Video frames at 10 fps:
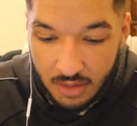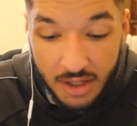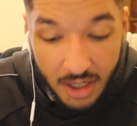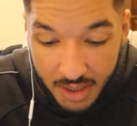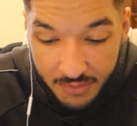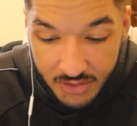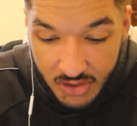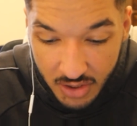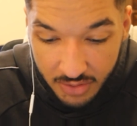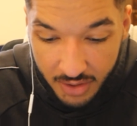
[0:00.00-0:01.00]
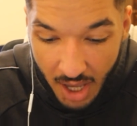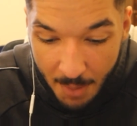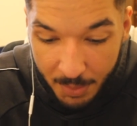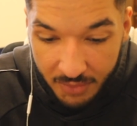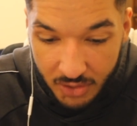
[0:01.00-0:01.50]
Like, I didn't even see anything
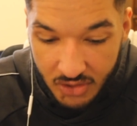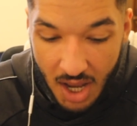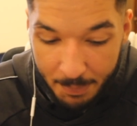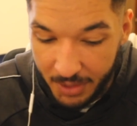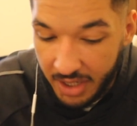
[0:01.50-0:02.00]
happen or stop it.